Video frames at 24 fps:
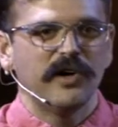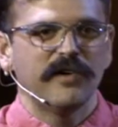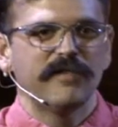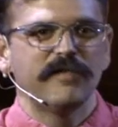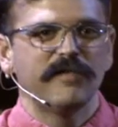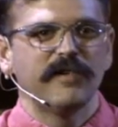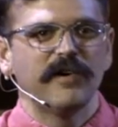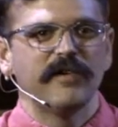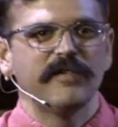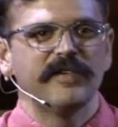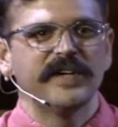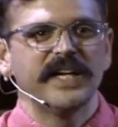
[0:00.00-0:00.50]

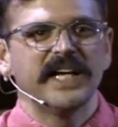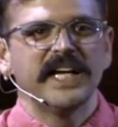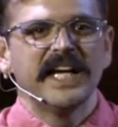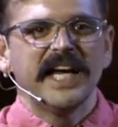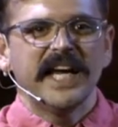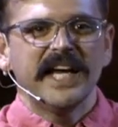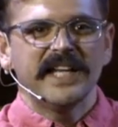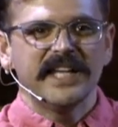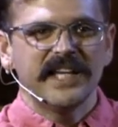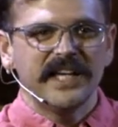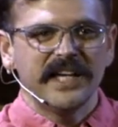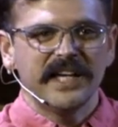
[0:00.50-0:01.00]
off of it
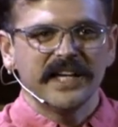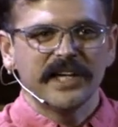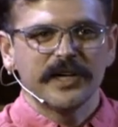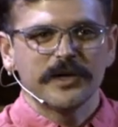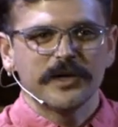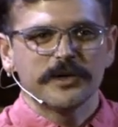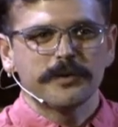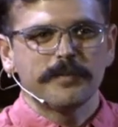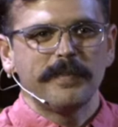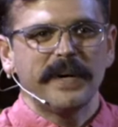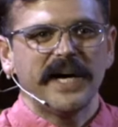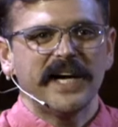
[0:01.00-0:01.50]
and then he
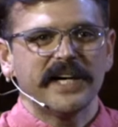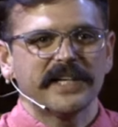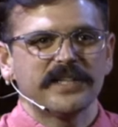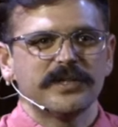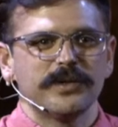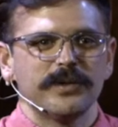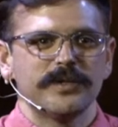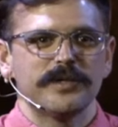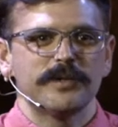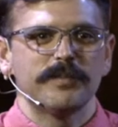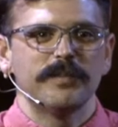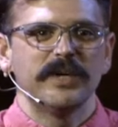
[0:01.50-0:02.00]
goes back
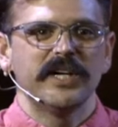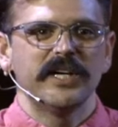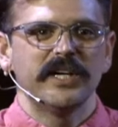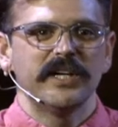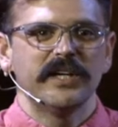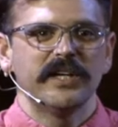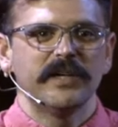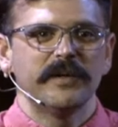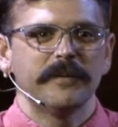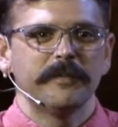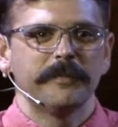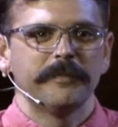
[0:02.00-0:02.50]
to his
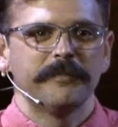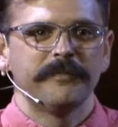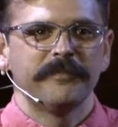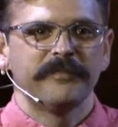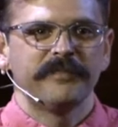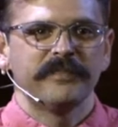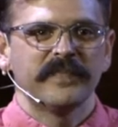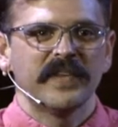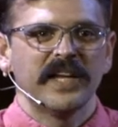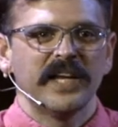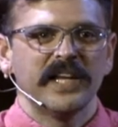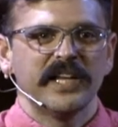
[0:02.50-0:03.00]
men.
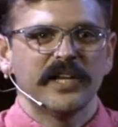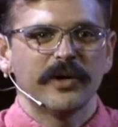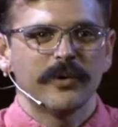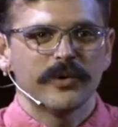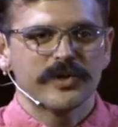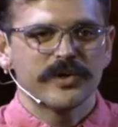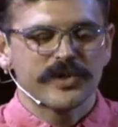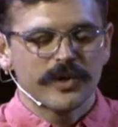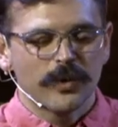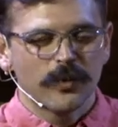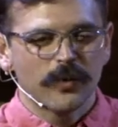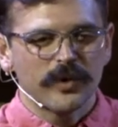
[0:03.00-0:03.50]
There
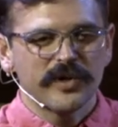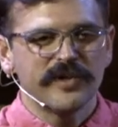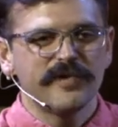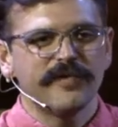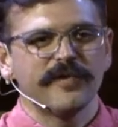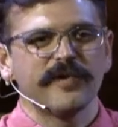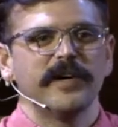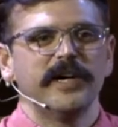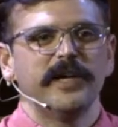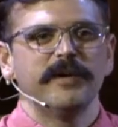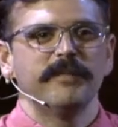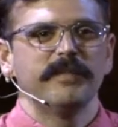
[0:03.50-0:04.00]
was a
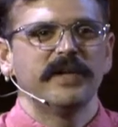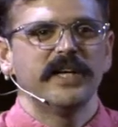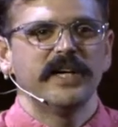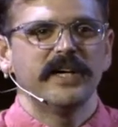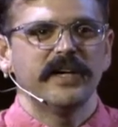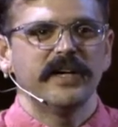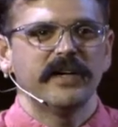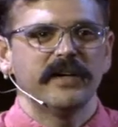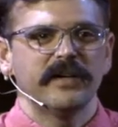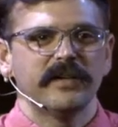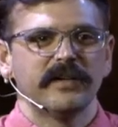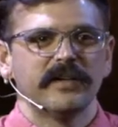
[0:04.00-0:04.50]
reframe
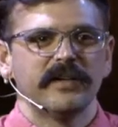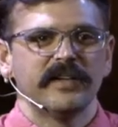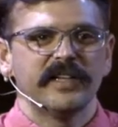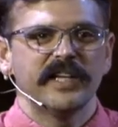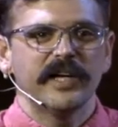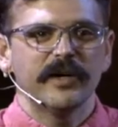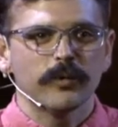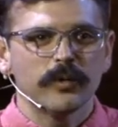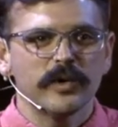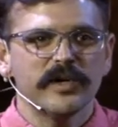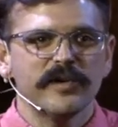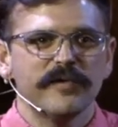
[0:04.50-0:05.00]
there.
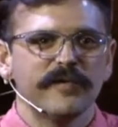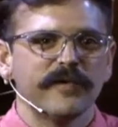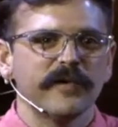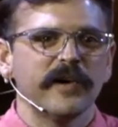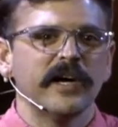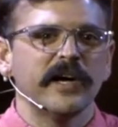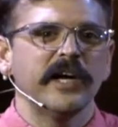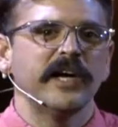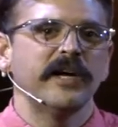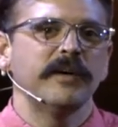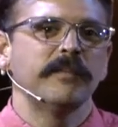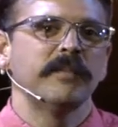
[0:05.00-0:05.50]
That
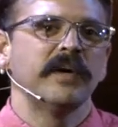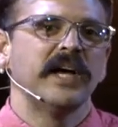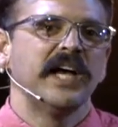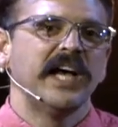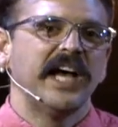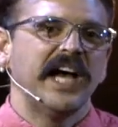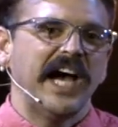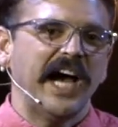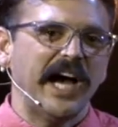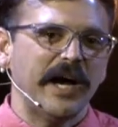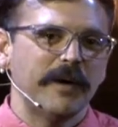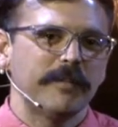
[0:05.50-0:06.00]
reframe
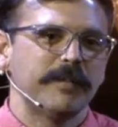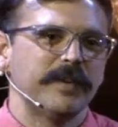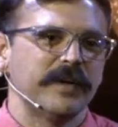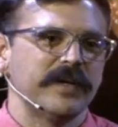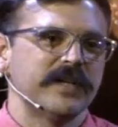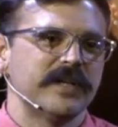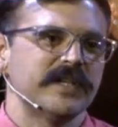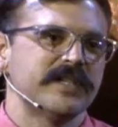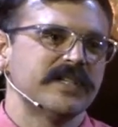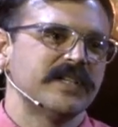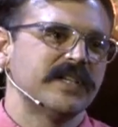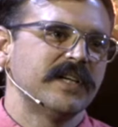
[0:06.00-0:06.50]

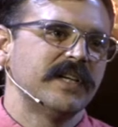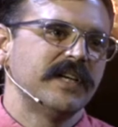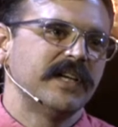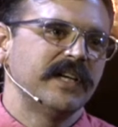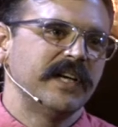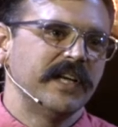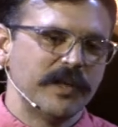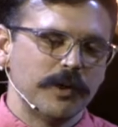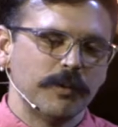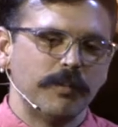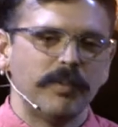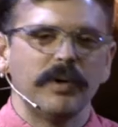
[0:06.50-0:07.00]
happened
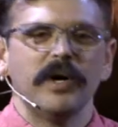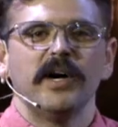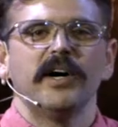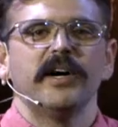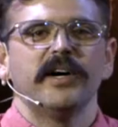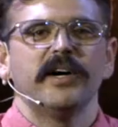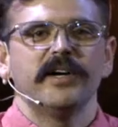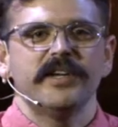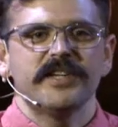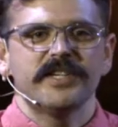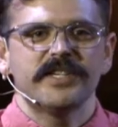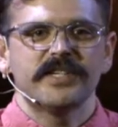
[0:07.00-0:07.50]
in the
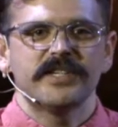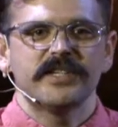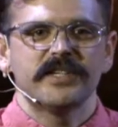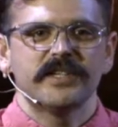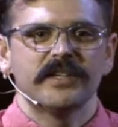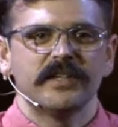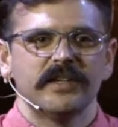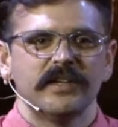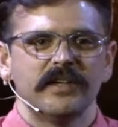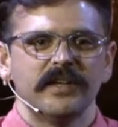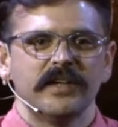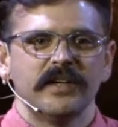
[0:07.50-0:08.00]
pause.
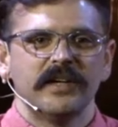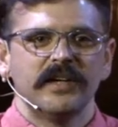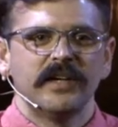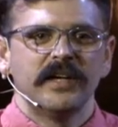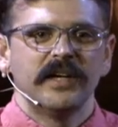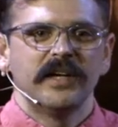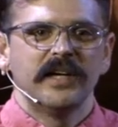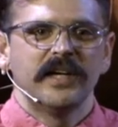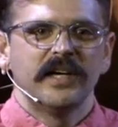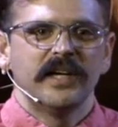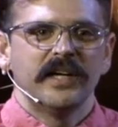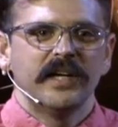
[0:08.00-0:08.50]

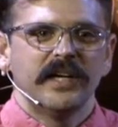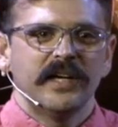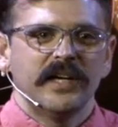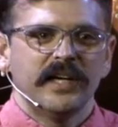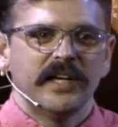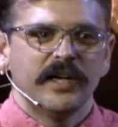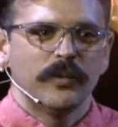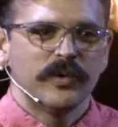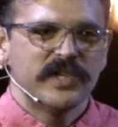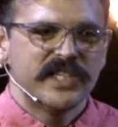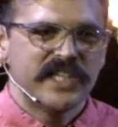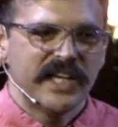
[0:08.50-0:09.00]

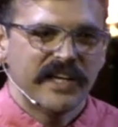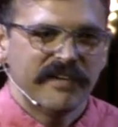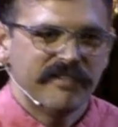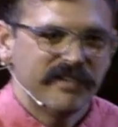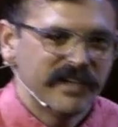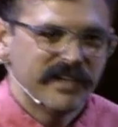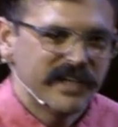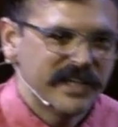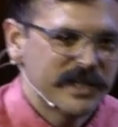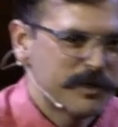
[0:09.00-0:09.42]
And when David